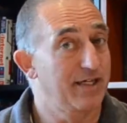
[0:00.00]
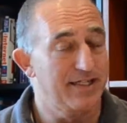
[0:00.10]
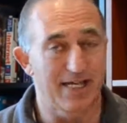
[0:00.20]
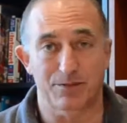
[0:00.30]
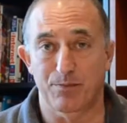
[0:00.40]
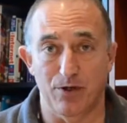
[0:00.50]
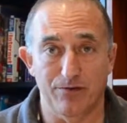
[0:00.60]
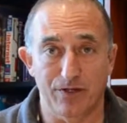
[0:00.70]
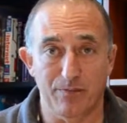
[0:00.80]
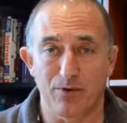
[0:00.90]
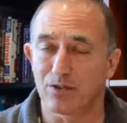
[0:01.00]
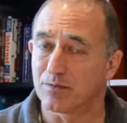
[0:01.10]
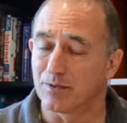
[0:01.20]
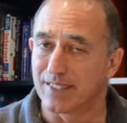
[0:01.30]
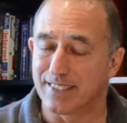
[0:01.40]
That's perfectly
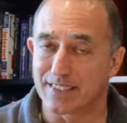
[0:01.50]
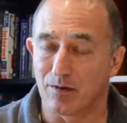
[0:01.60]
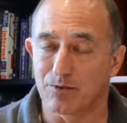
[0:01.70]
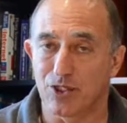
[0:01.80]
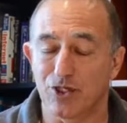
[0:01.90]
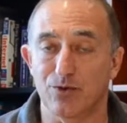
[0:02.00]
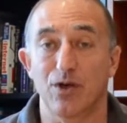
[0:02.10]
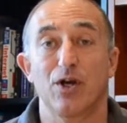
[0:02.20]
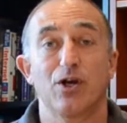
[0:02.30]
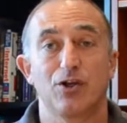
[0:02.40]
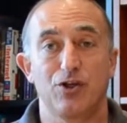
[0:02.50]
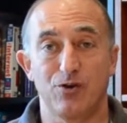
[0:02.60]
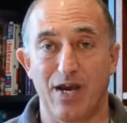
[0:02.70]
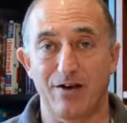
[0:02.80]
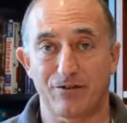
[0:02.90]
possible. It's up to you.
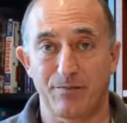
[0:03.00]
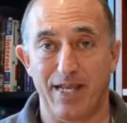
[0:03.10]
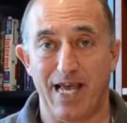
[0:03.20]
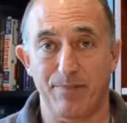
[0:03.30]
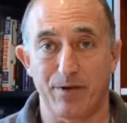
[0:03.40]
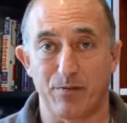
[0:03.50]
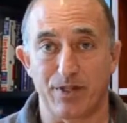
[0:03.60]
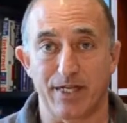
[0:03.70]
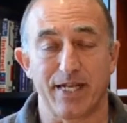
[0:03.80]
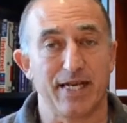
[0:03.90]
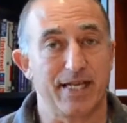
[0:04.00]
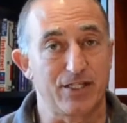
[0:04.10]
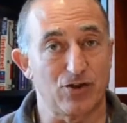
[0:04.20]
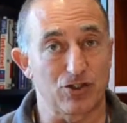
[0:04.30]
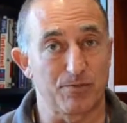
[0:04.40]
You have to be happy with it.
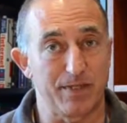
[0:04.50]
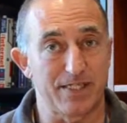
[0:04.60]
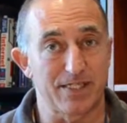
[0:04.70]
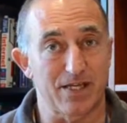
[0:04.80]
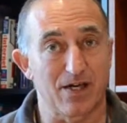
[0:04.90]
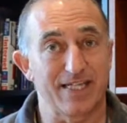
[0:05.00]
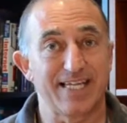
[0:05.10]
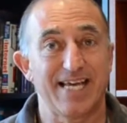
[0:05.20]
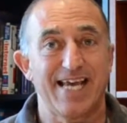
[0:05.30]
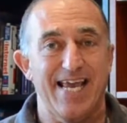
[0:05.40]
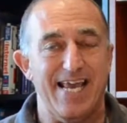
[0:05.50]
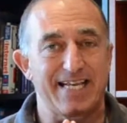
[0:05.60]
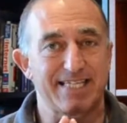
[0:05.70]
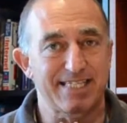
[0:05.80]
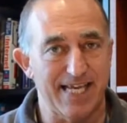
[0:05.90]
It's got to be designed
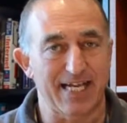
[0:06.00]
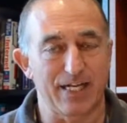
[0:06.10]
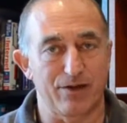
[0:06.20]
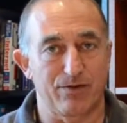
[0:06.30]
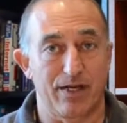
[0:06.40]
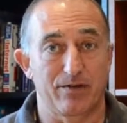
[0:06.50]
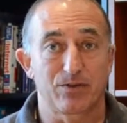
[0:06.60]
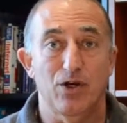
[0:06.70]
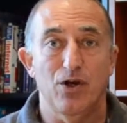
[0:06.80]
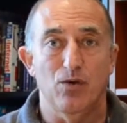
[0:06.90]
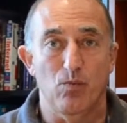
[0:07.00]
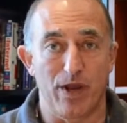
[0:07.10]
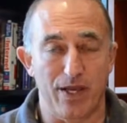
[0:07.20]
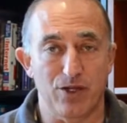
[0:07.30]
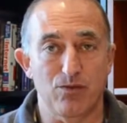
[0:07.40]
exactly around
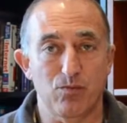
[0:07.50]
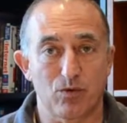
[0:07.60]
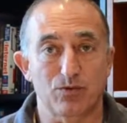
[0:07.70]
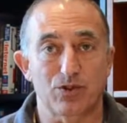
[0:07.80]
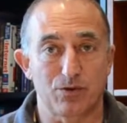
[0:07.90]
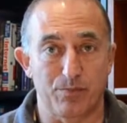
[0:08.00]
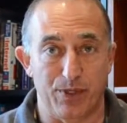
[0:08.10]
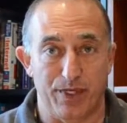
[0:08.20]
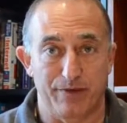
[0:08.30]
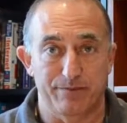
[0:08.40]
where you want to be.